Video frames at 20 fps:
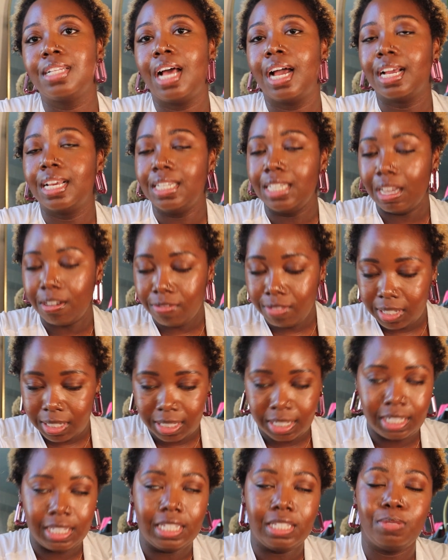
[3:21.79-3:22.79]
I can definitely
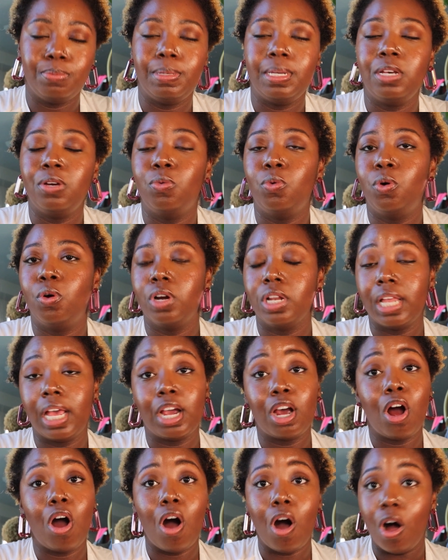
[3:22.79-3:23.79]
see these being worn like
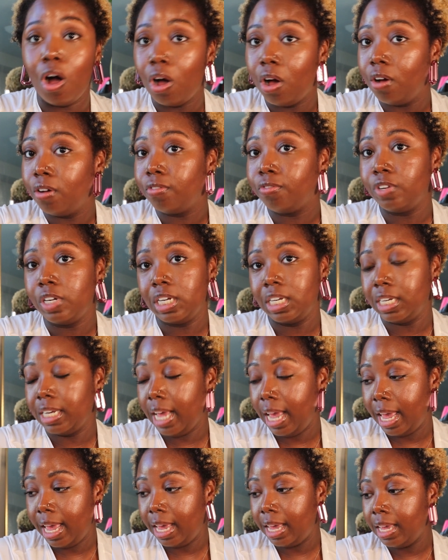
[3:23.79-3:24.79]
all freaking
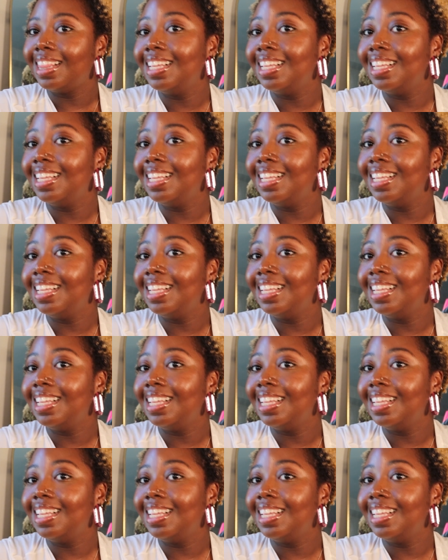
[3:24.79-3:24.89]
day.